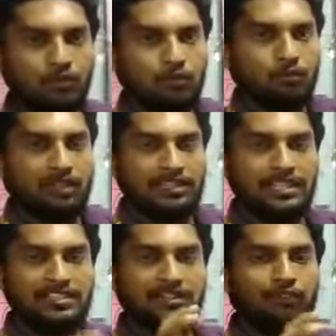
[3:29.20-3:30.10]
What the
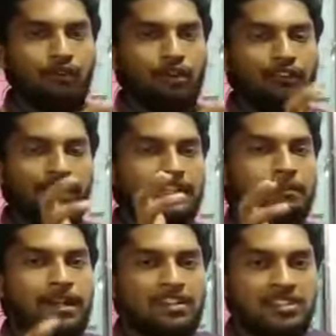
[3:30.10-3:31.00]
section 4 of Indian
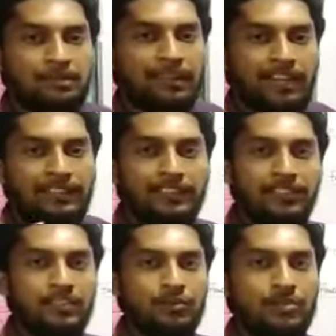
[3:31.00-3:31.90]
Partnership Act
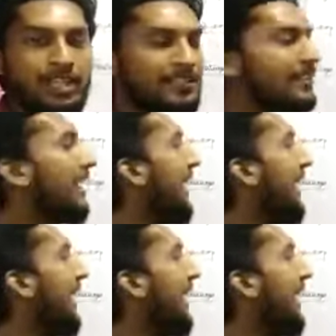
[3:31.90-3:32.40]
1932 says?